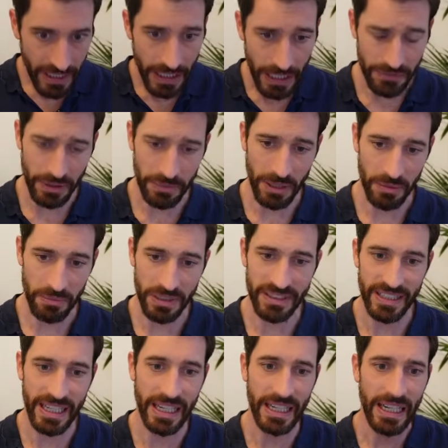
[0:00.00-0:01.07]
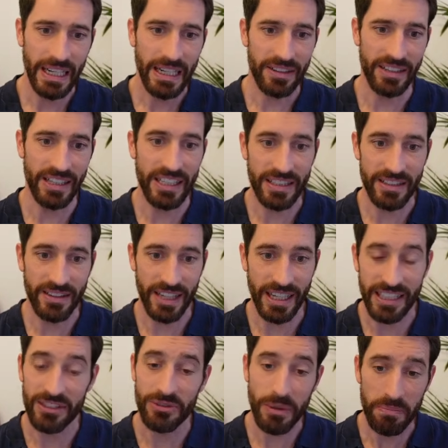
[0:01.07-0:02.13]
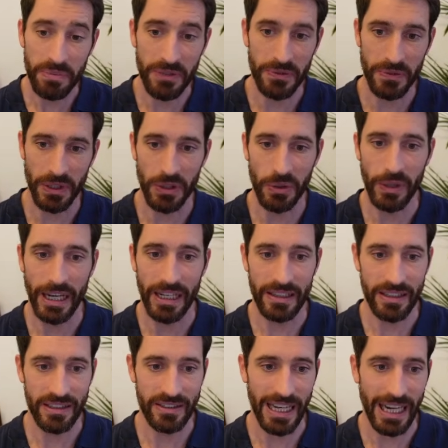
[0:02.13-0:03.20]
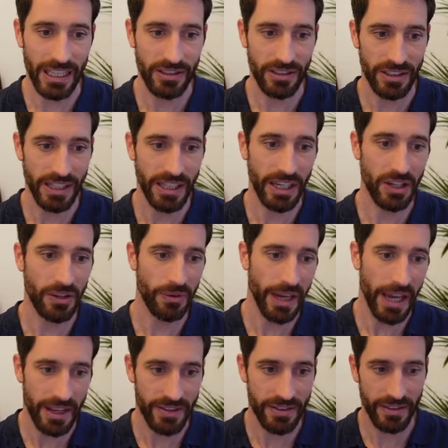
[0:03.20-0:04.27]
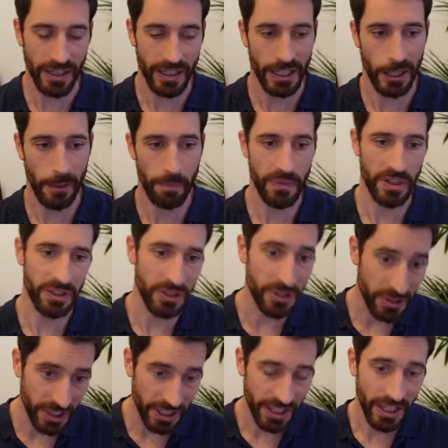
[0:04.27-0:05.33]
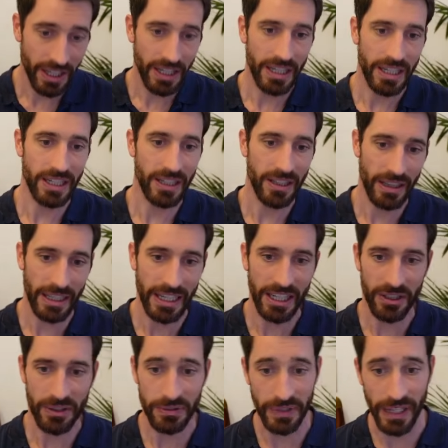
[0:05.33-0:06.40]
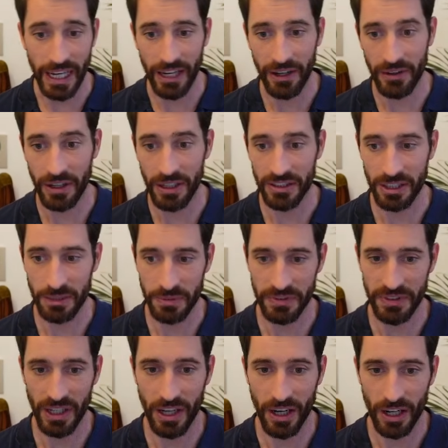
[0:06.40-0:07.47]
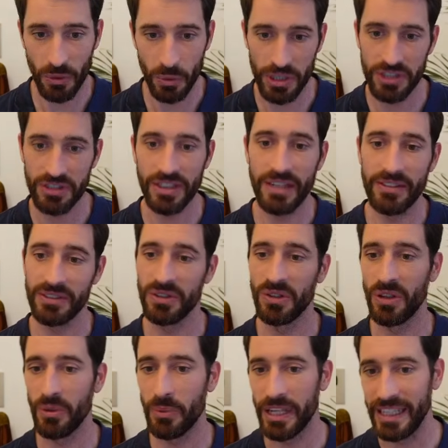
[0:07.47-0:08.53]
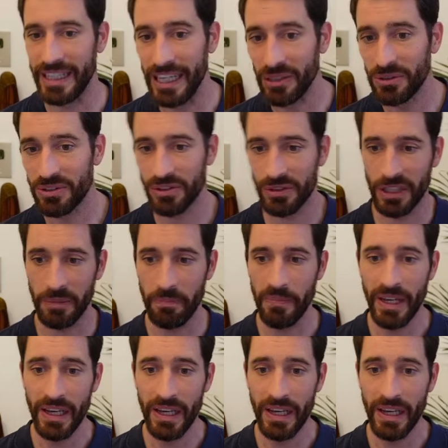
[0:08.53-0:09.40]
If I'm not mistaken, they trip the flow, and this actually creates a dirty layer of air on top of the car, which travels all the way downstream.